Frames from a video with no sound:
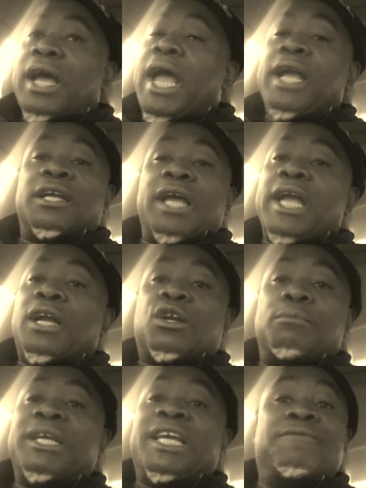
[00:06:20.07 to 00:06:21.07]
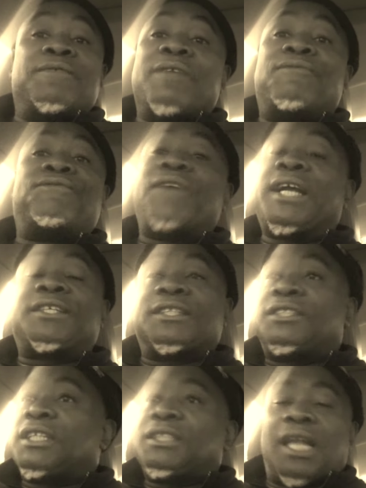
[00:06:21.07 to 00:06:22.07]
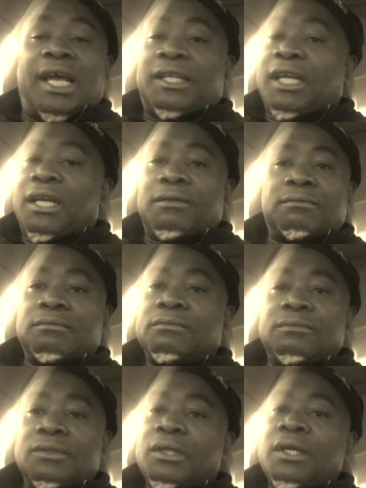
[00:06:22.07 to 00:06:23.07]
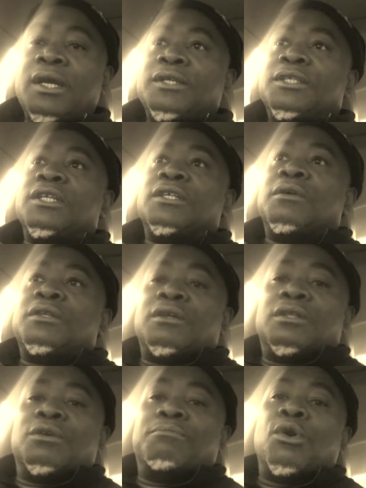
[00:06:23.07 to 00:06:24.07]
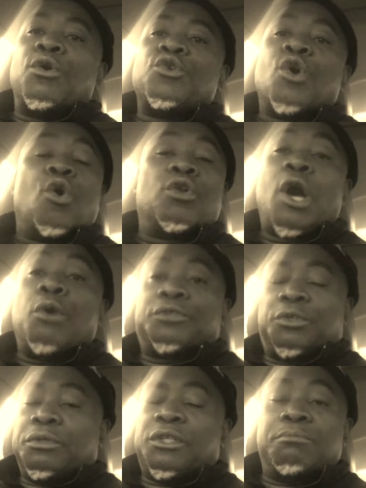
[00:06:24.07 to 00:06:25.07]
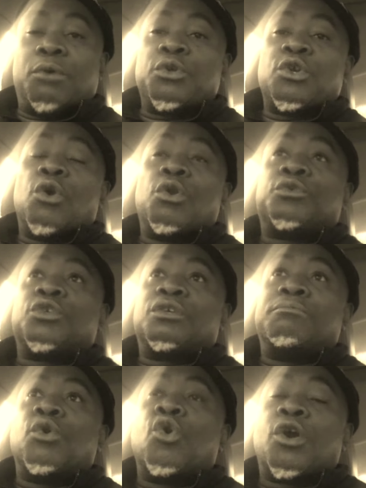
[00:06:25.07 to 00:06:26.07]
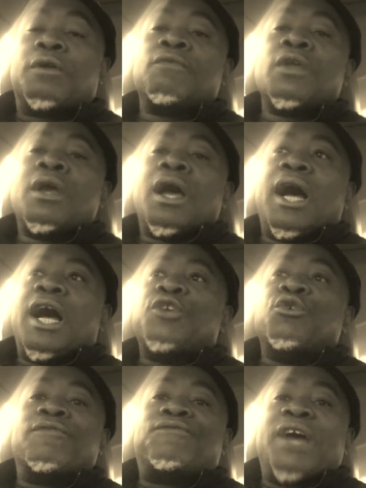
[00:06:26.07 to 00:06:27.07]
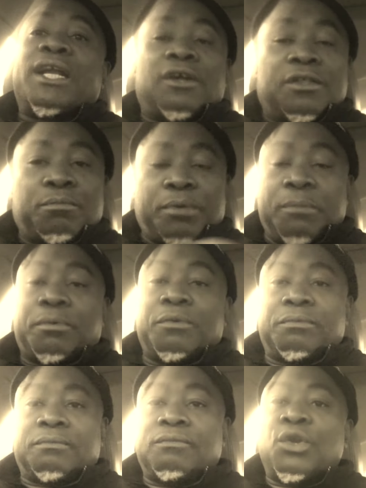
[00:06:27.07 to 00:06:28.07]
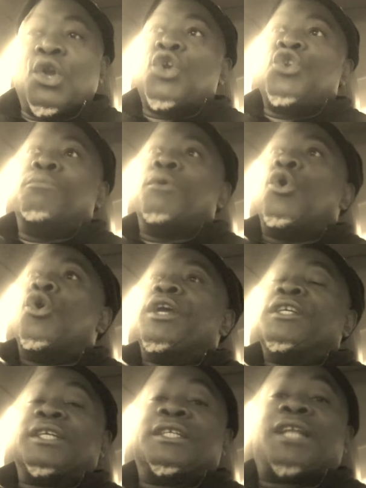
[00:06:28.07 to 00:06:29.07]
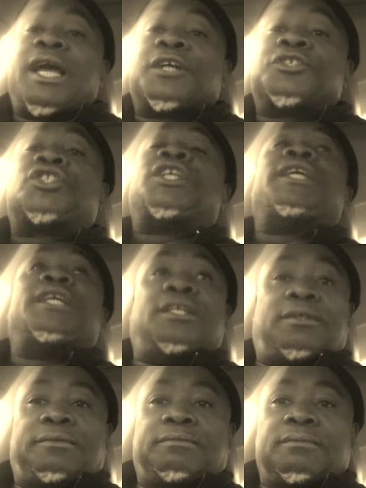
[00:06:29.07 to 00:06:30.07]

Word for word: Anger, anger could be in, infectious just like that. See, the, the, the, more you hold on to it, the more you hold on to it, the more uh, you infect other people. The more it's, it's like a seed.